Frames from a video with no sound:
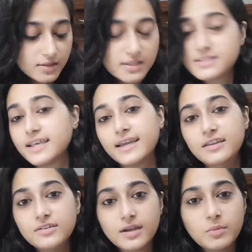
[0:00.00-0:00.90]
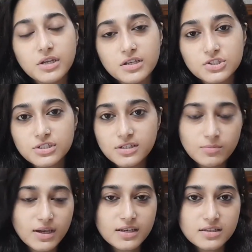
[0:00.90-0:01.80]
The second recommendation
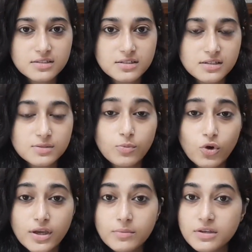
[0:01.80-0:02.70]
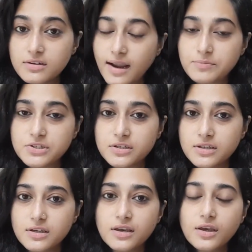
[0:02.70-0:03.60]
in my list is Bohemian
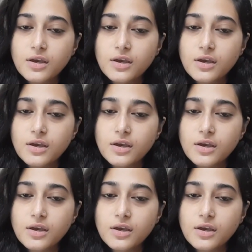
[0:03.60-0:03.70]
Rhapsody.